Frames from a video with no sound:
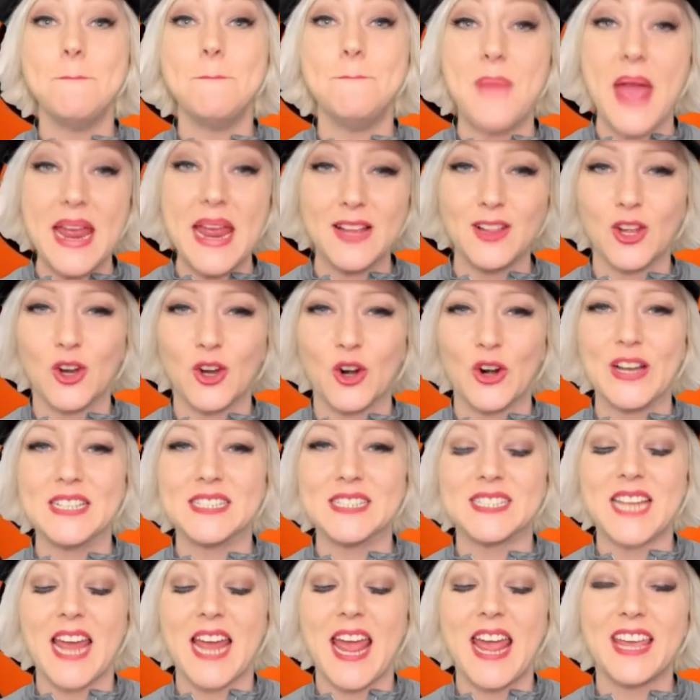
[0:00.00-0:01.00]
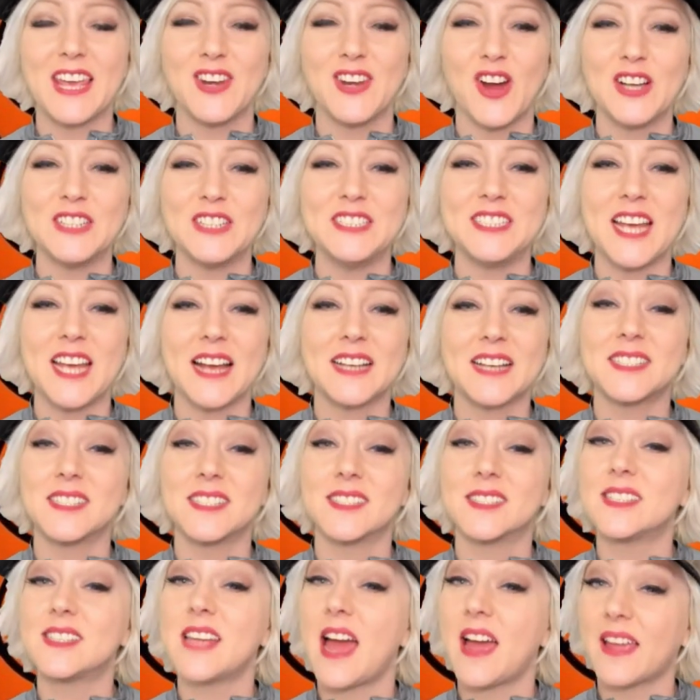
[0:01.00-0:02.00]
Baylor is taking on
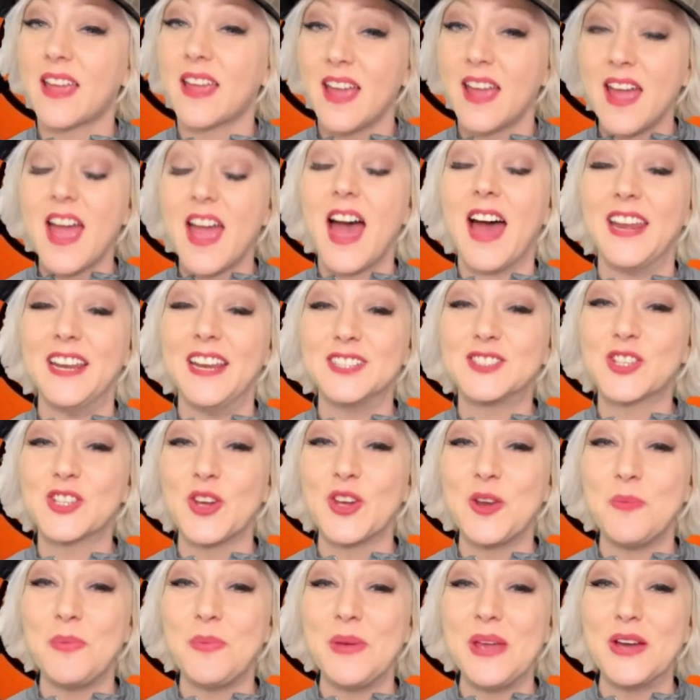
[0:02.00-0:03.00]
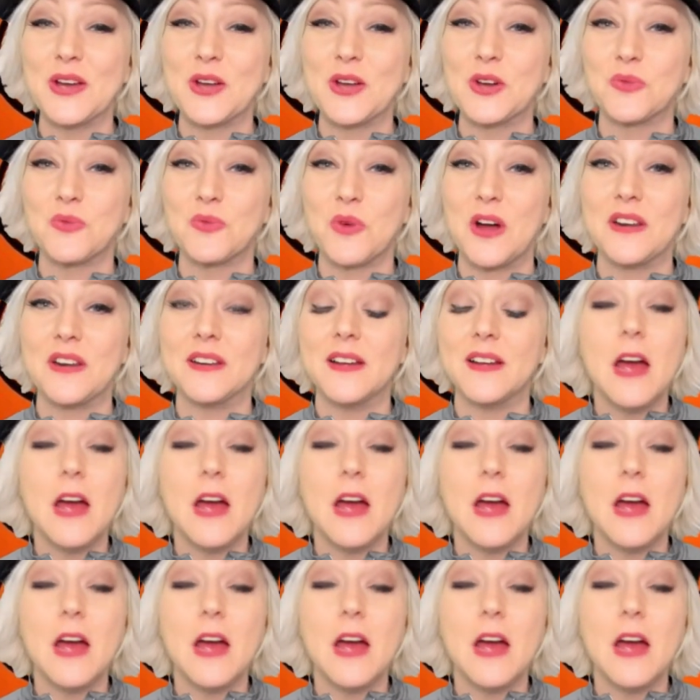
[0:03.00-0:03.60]
Texas Tech, and it's going to be a good one.